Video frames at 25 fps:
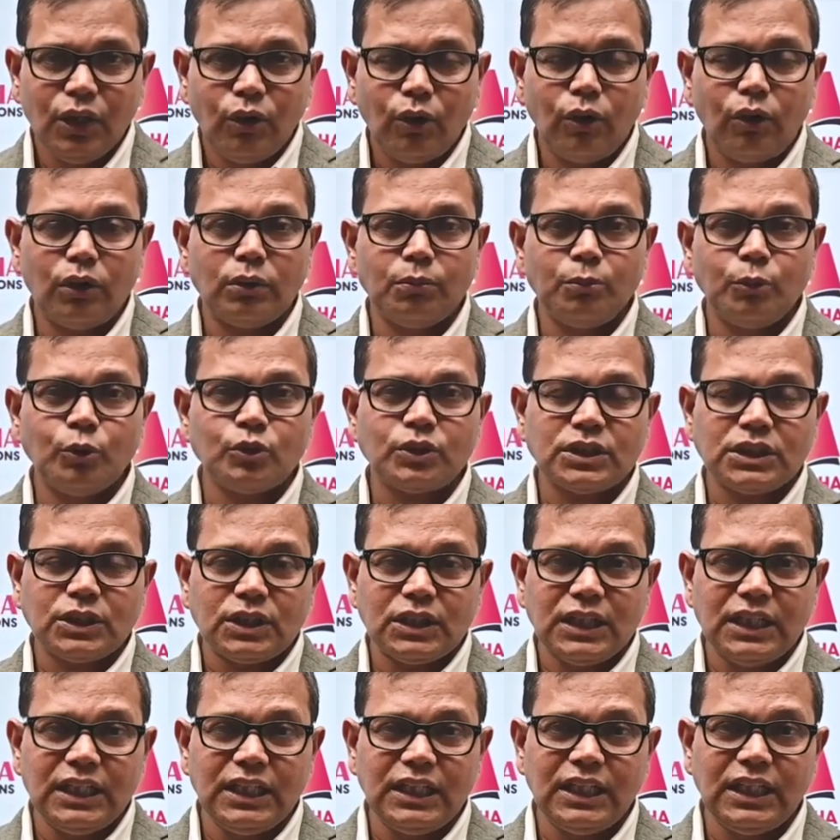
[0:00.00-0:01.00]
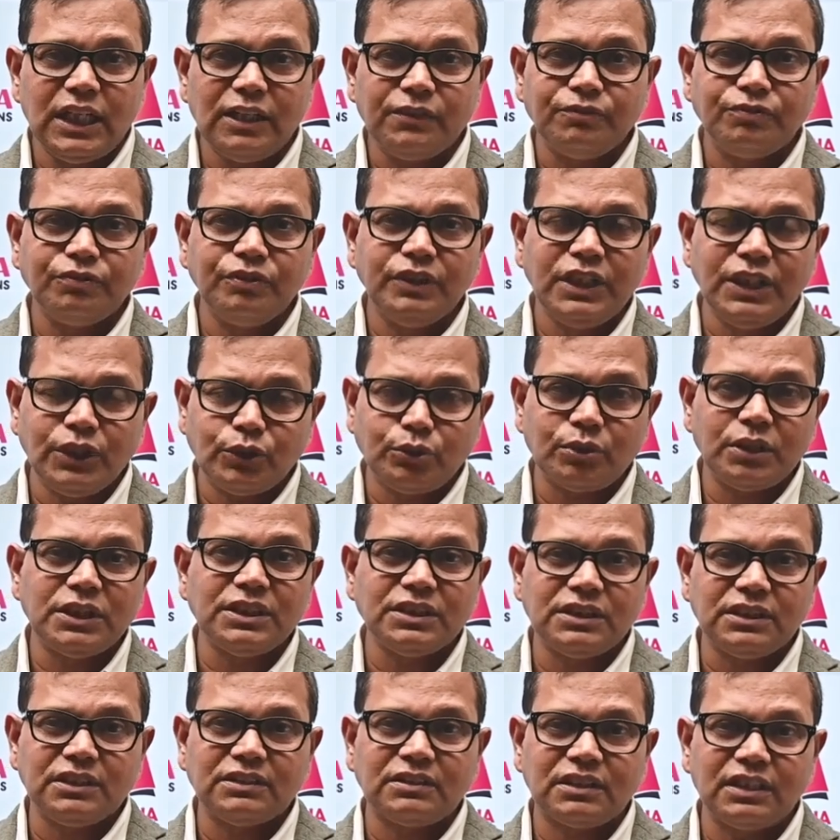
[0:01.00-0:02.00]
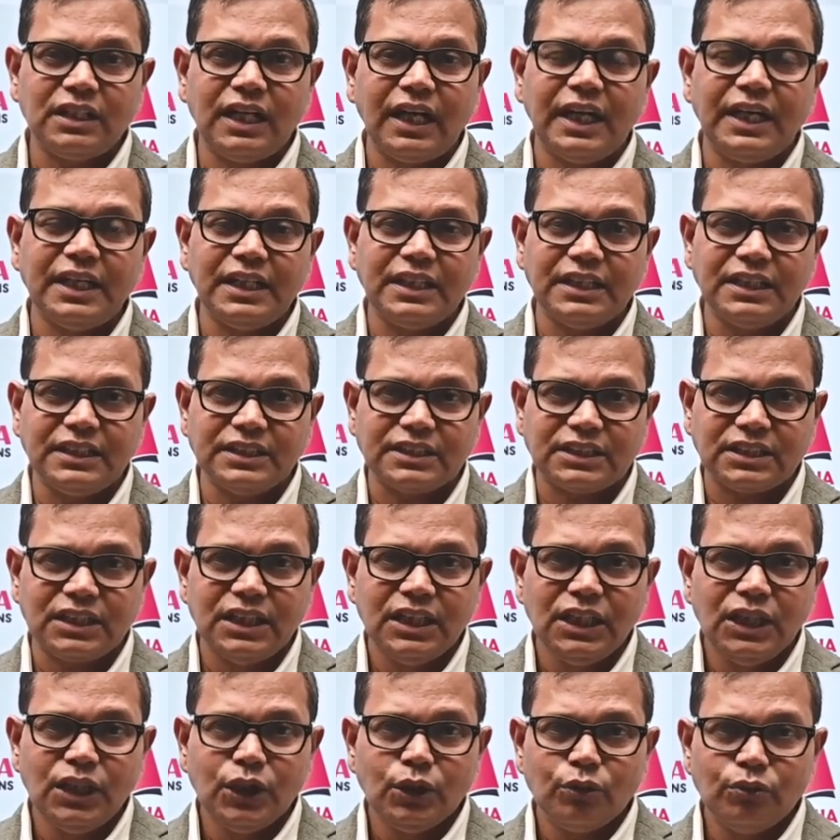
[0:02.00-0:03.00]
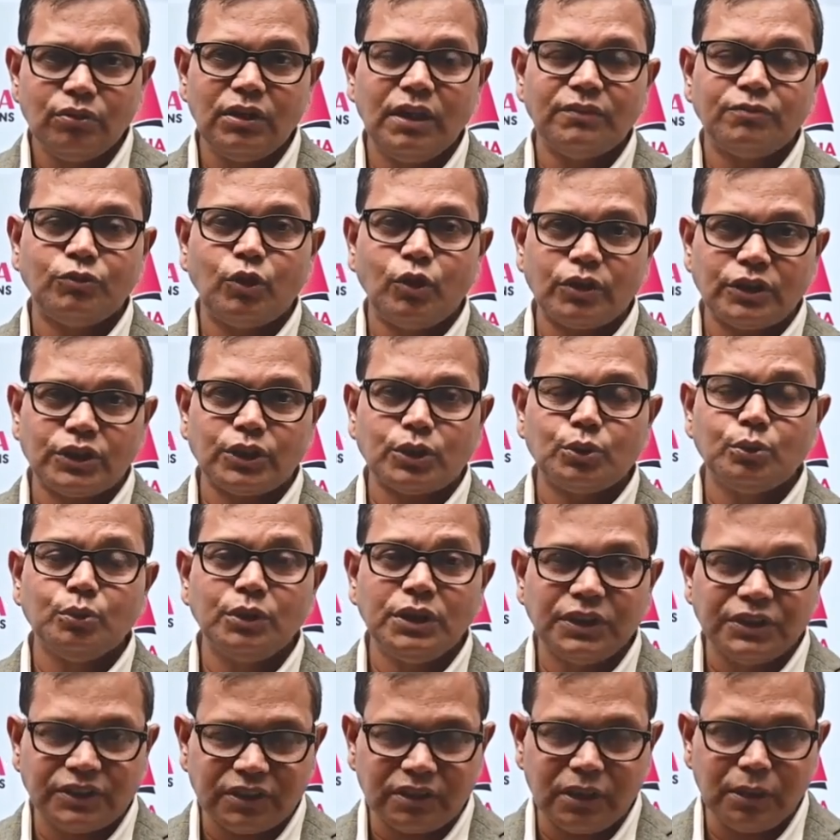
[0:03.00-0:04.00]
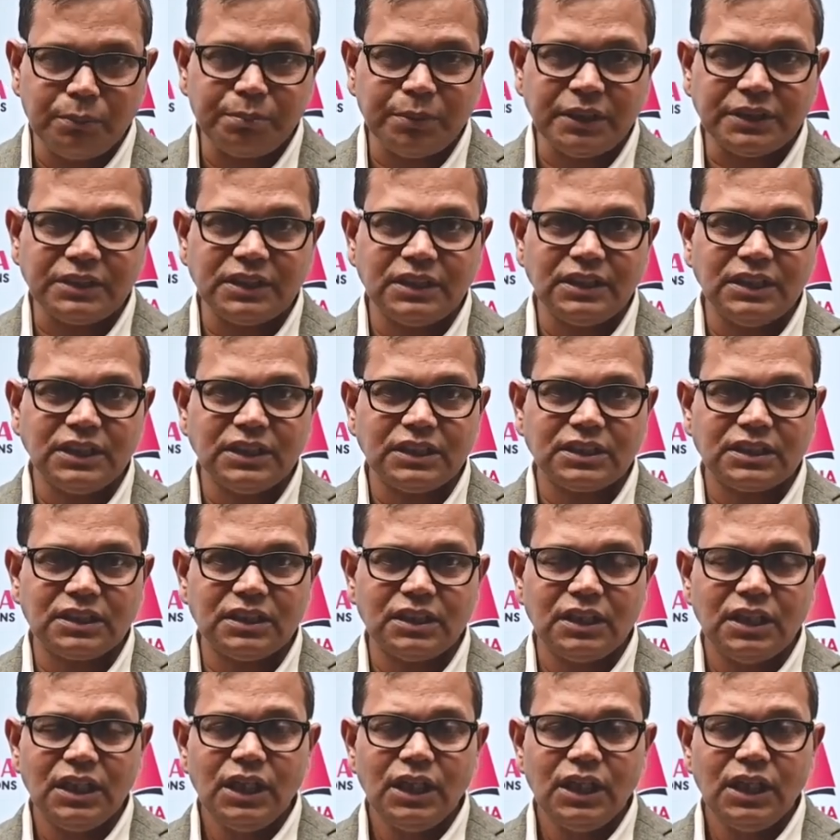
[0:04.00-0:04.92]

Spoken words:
Almost in every 23 IITs, we have got students representation.